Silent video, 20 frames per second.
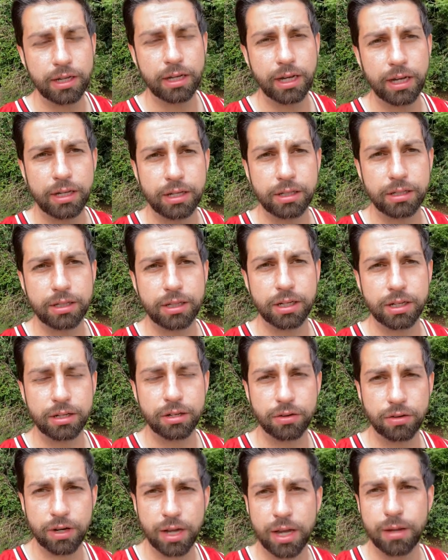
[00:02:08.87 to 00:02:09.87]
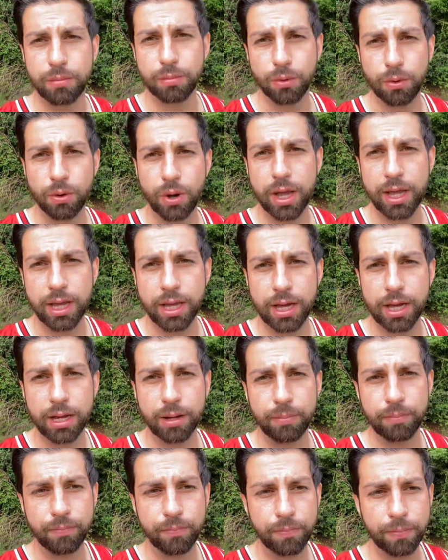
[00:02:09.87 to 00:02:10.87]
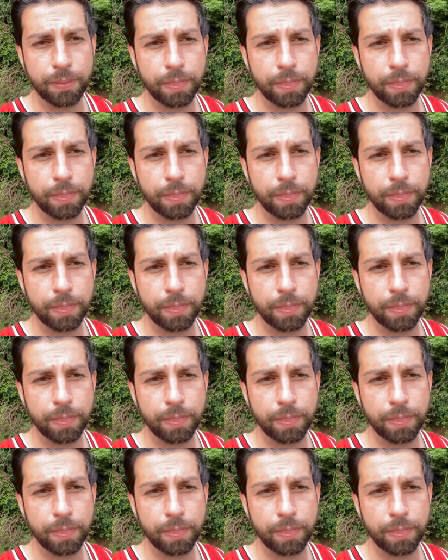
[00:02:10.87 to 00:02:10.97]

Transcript: and create more income.